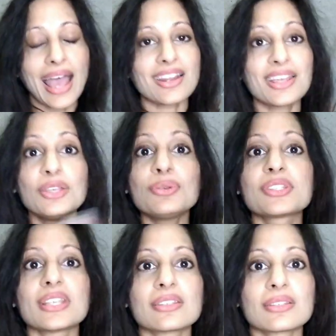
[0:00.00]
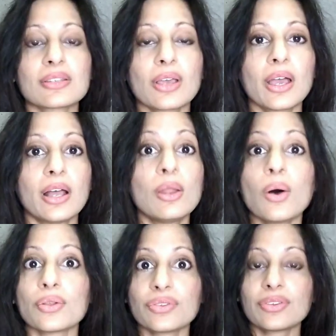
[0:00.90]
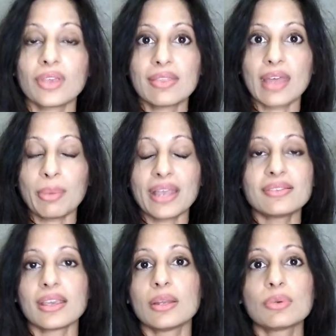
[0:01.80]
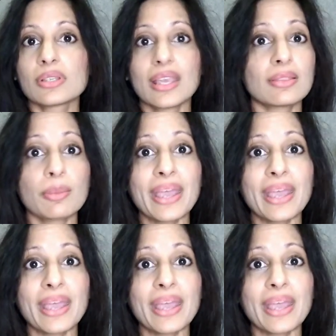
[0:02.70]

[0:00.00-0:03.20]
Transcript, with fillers: And I use this a lot in that painting and it it,